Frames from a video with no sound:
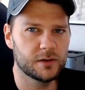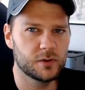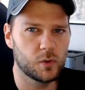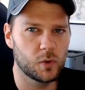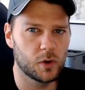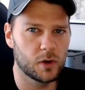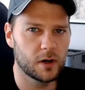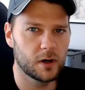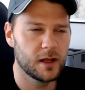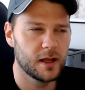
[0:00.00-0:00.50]

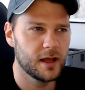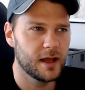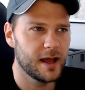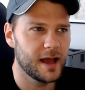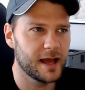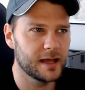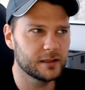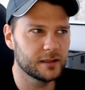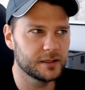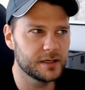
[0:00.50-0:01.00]
or
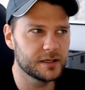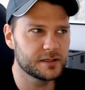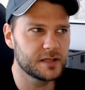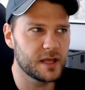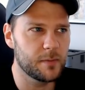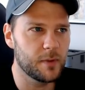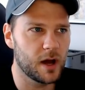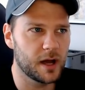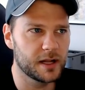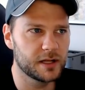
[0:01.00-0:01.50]
at least they
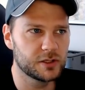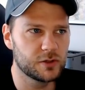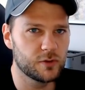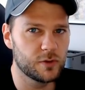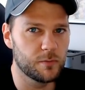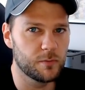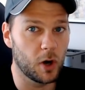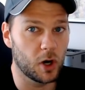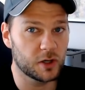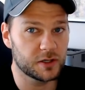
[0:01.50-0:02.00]
bought into the
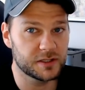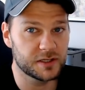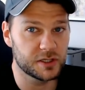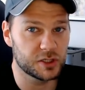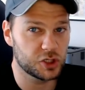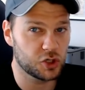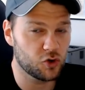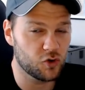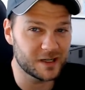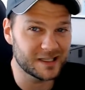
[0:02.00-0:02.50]

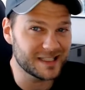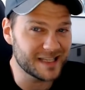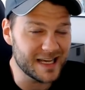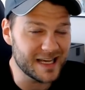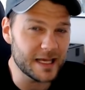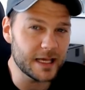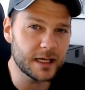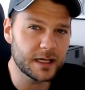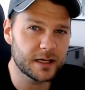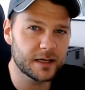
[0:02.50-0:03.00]
Marxist
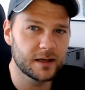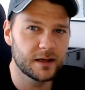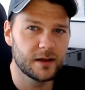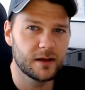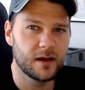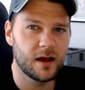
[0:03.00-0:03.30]
critique